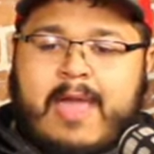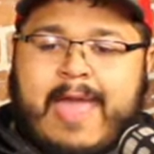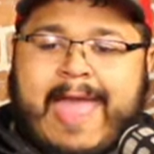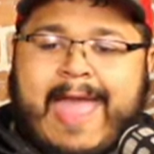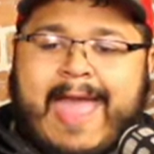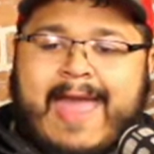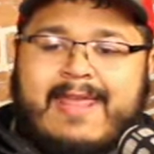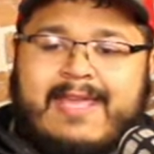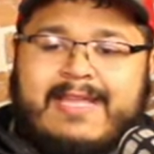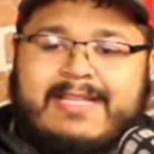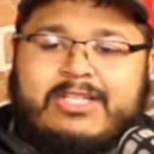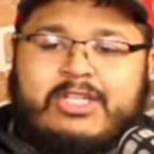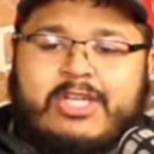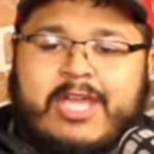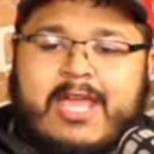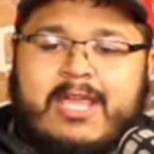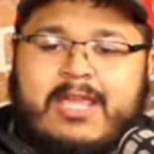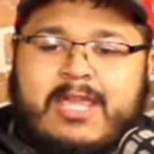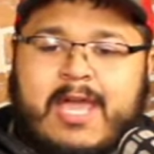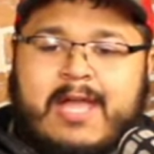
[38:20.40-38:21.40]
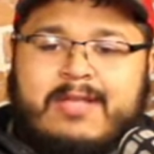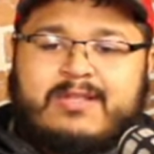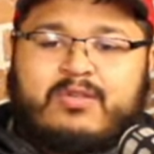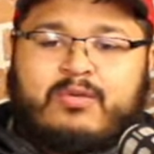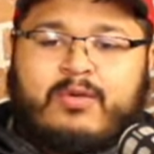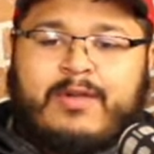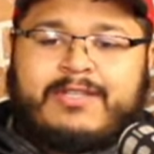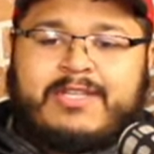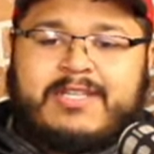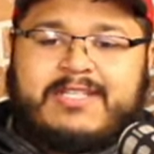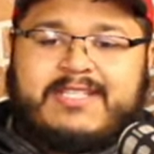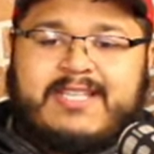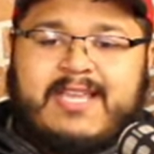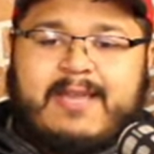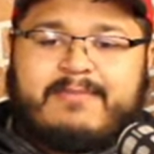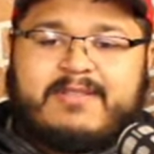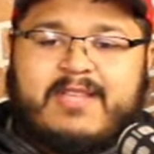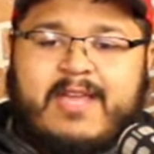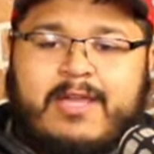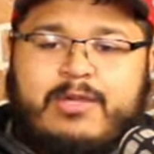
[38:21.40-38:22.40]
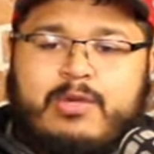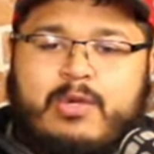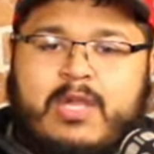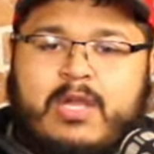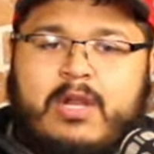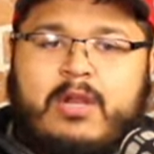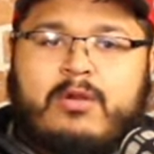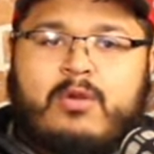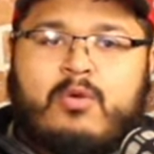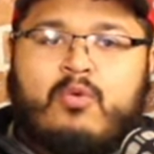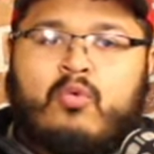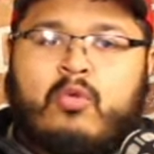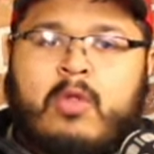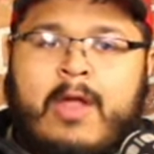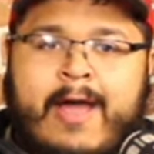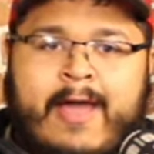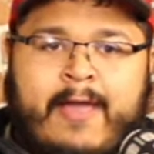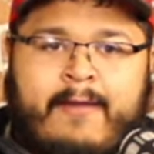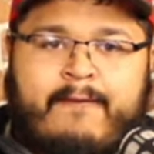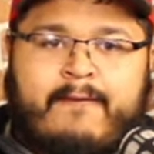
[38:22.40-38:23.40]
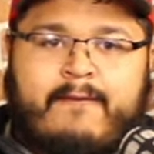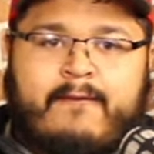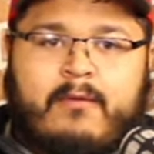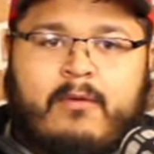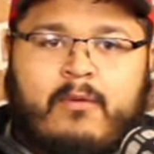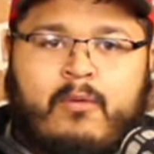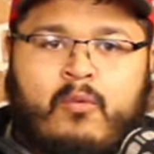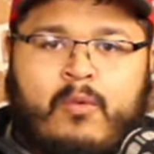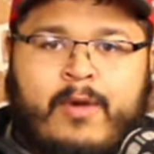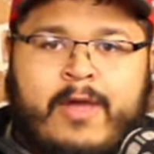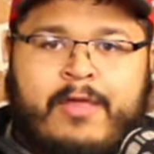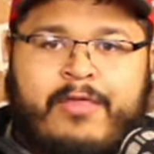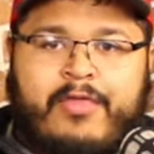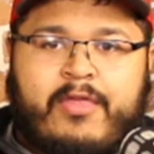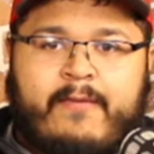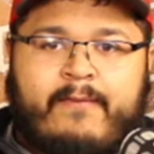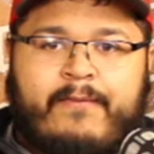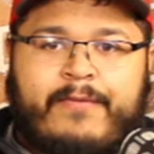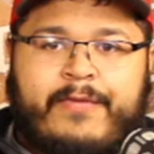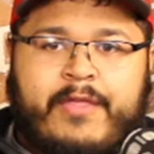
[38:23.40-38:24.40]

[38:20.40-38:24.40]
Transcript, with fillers: adding Jake Guentzel, it just seems like you get a new life with